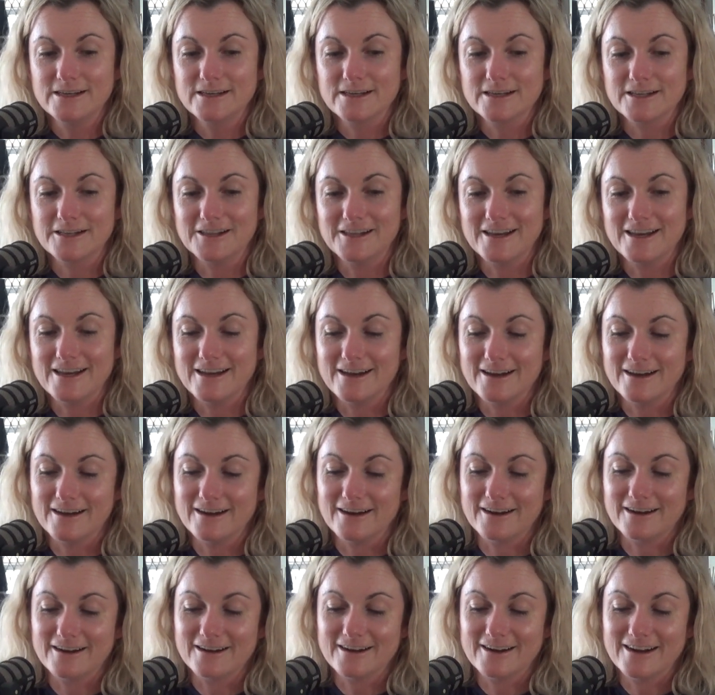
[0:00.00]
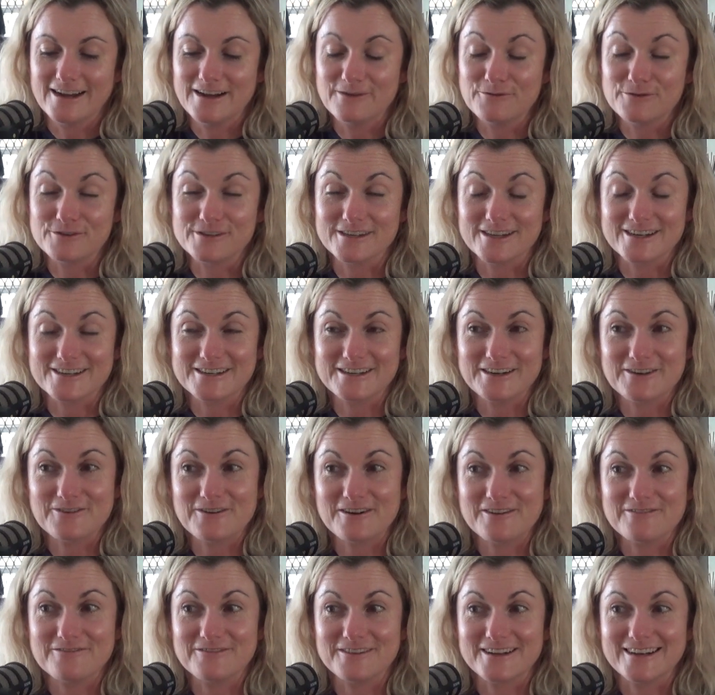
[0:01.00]
Claire, it was actually
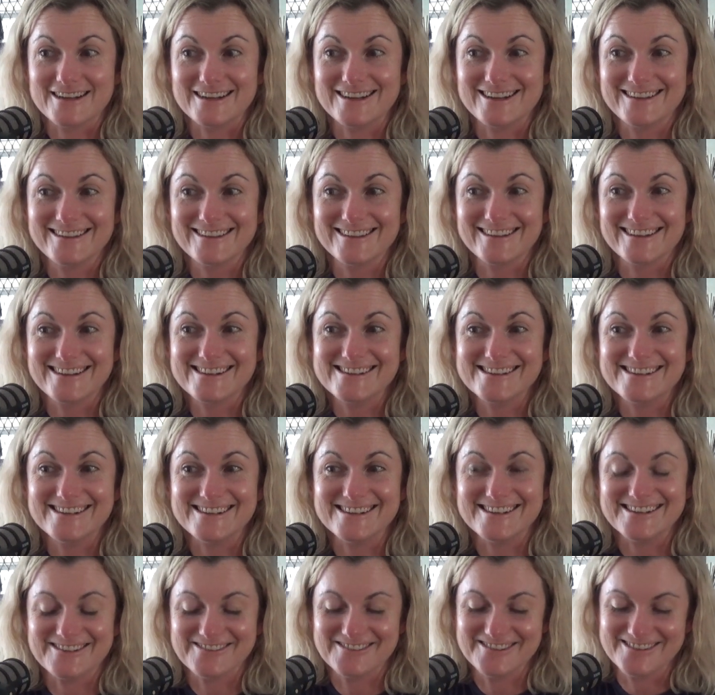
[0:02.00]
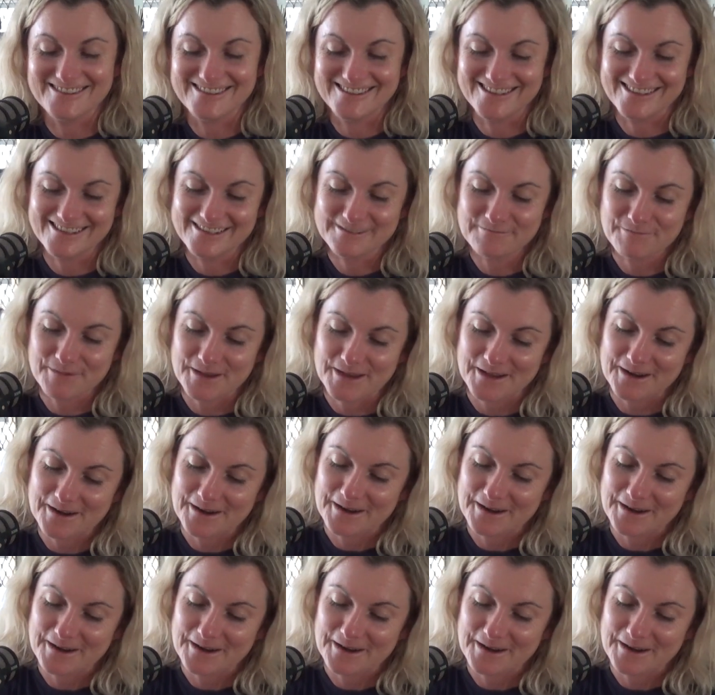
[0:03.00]
quite funny. I didn't tell you this, but